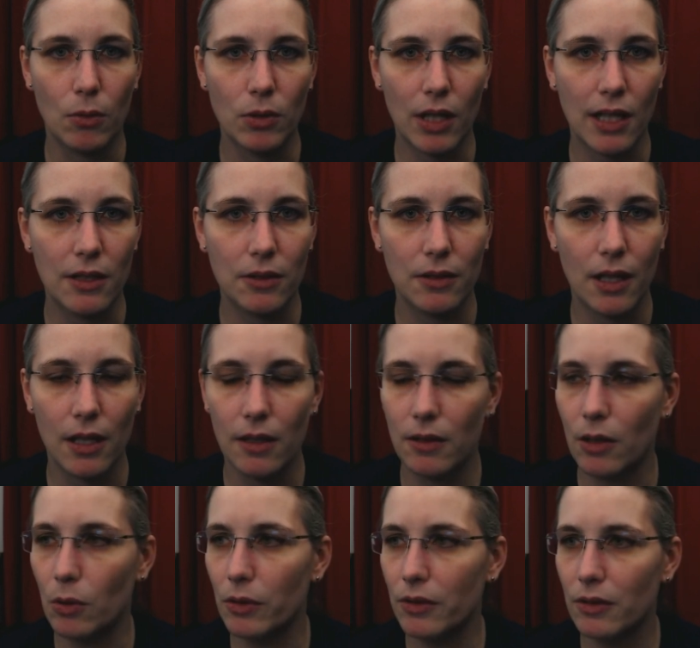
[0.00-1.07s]
don't under, uh,
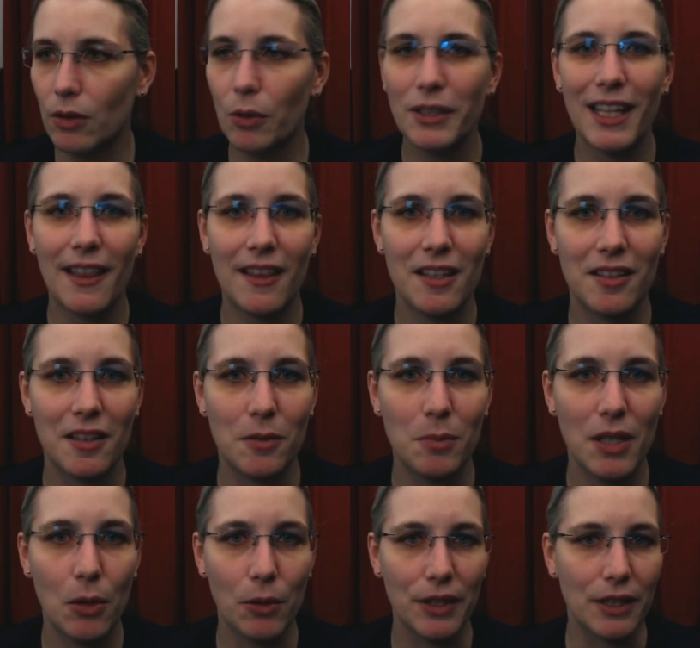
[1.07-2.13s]
don't don't get this as
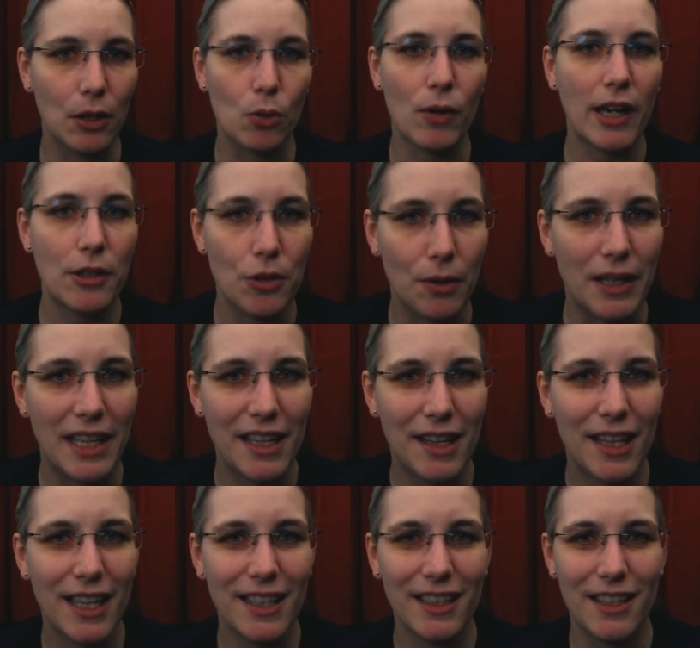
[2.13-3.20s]
me holding a grudge or
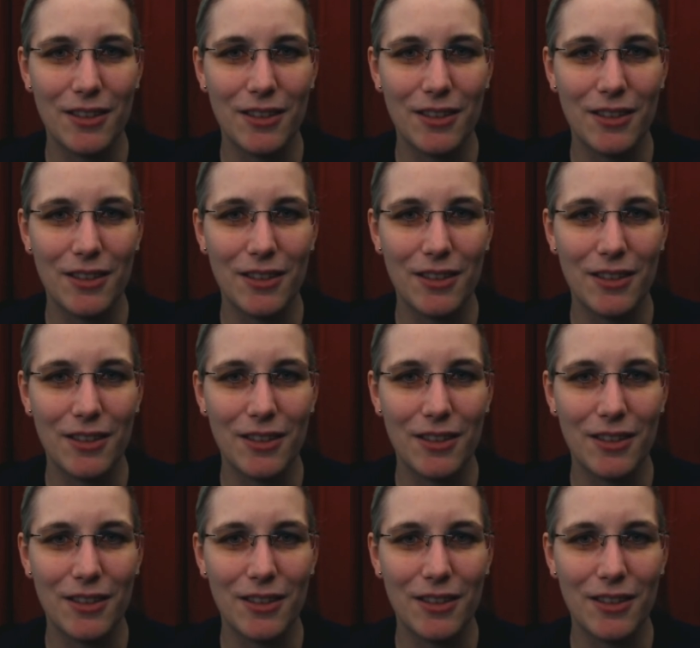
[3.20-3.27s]
anything.